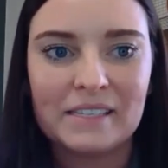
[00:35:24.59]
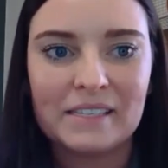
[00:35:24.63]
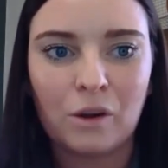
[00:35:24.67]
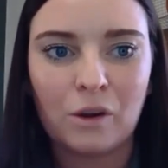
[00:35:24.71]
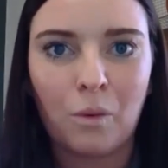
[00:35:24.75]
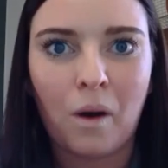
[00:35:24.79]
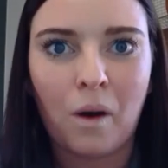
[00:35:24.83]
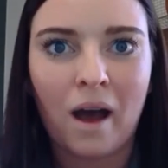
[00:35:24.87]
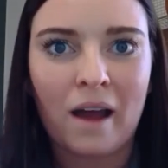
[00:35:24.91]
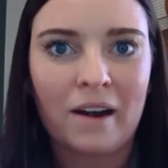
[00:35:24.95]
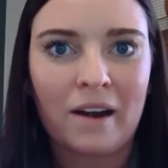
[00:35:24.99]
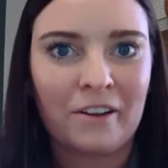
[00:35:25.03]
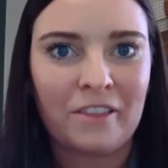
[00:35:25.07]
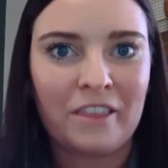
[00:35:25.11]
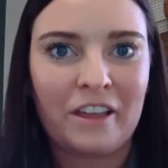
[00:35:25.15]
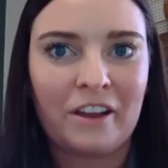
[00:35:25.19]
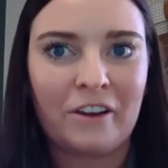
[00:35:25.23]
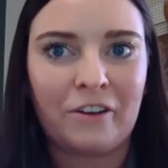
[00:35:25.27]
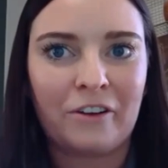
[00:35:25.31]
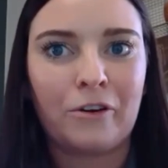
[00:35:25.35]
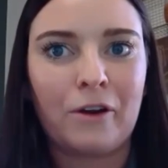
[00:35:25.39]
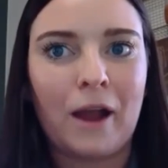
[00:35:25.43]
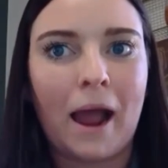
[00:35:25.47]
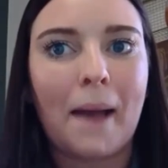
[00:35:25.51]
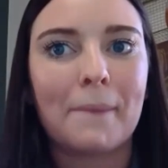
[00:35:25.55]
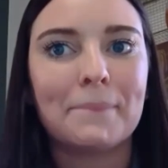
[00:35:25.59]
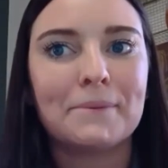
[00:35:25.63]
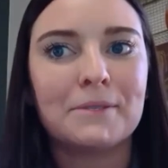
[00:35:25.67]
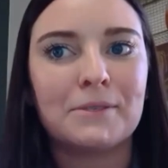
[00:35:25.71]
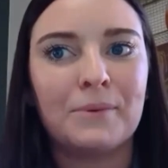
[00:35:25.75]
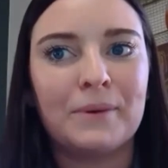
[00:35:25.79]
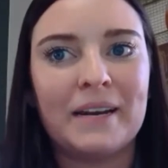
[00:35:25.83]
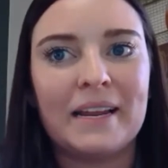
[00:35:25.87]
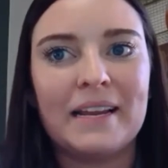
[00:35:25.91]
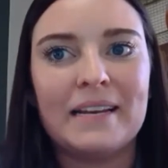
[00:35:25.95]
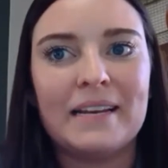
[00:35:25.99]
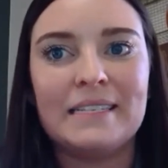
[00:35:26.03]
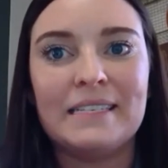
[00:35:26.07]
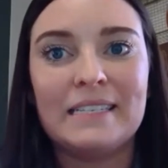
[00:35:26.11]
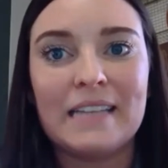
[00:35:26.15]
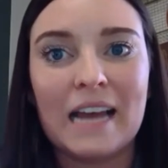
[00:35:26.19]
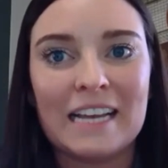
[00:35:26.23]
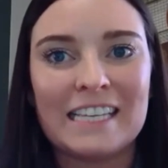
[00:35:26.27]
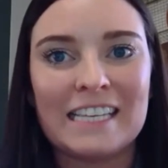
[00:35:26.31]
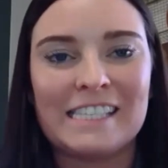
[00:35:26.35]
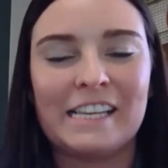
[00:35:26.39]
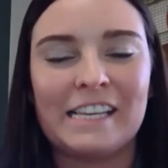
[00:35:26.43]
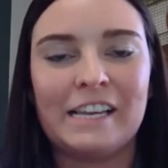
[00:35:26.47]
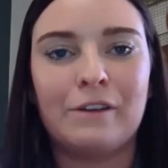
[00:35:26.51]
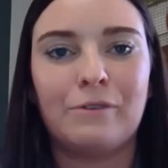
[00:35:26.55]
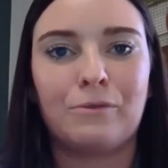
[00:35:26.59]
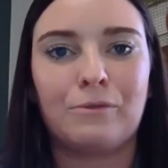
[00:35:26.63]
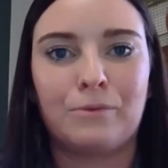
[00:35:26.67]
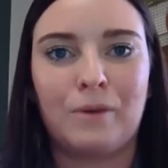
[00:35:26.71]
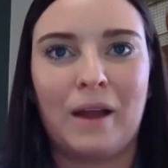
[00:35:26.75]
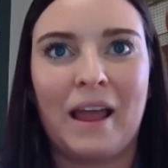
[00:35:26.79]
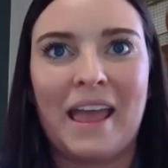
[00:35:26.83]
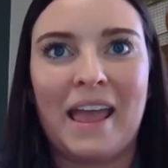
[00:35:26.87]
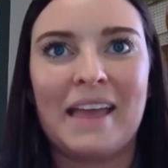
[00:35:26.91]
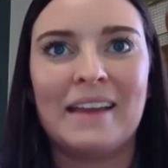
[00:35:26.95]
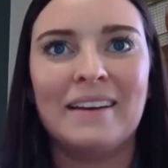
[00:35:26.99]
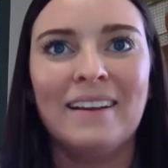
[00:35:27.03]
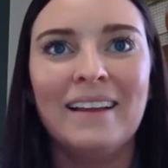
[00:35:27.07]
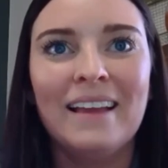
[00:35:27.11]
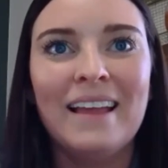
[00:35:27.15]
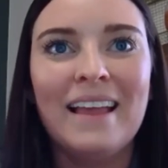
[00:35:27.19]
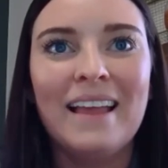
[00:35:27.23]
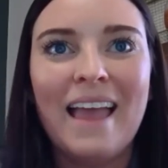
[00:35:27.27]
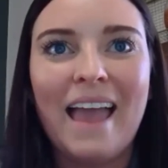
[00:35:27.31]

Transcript: to water their crops when it doesn't rain.